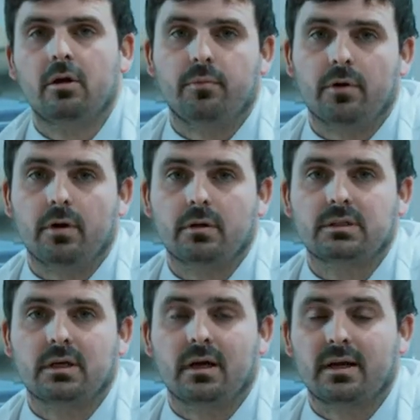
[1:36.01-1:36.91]

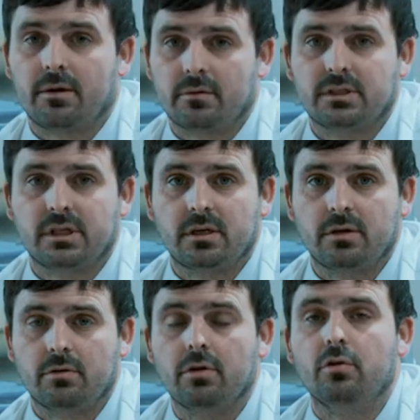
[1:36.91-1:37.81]
but I guarantee
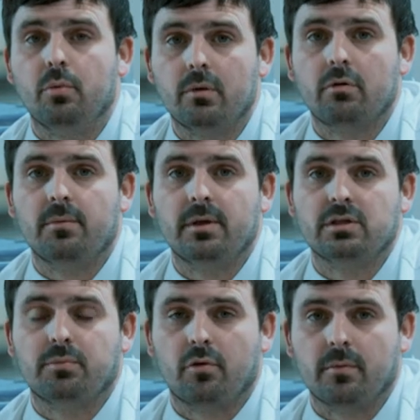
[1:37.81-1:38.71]
you that you will come
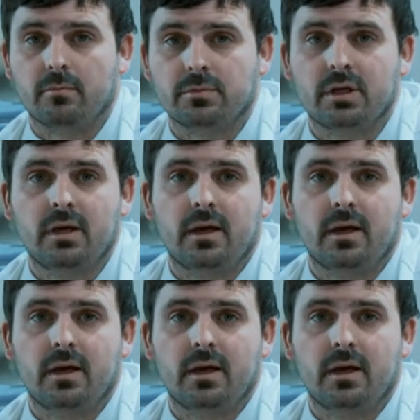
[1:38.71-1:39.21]
into problems